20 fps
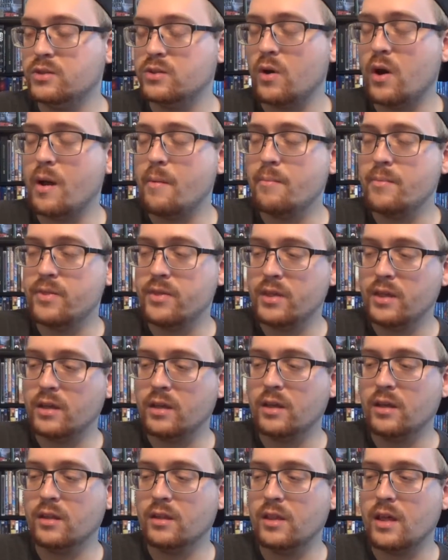So I'm
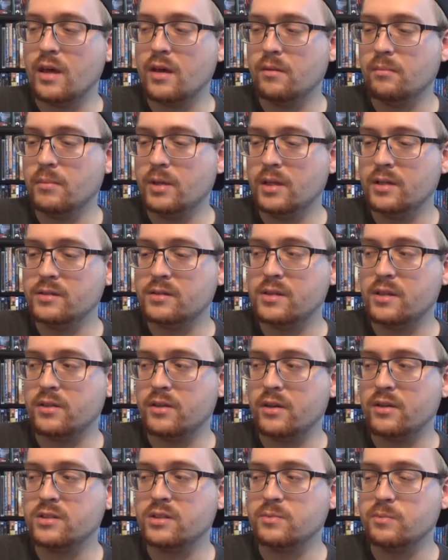thinking that means that
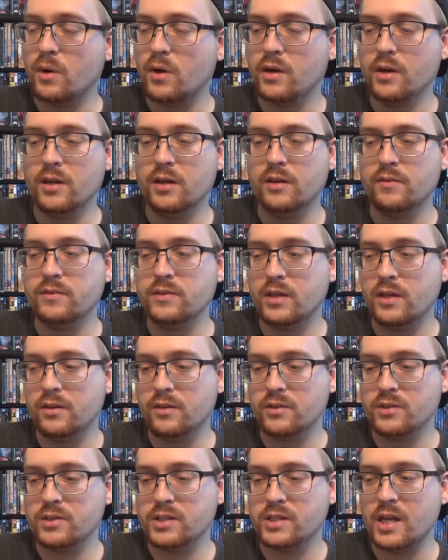they're smart enough to
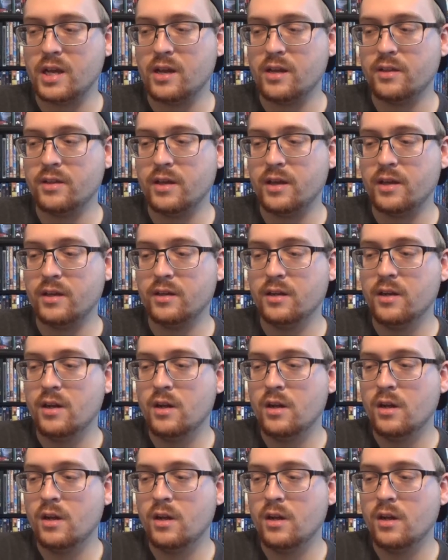understand that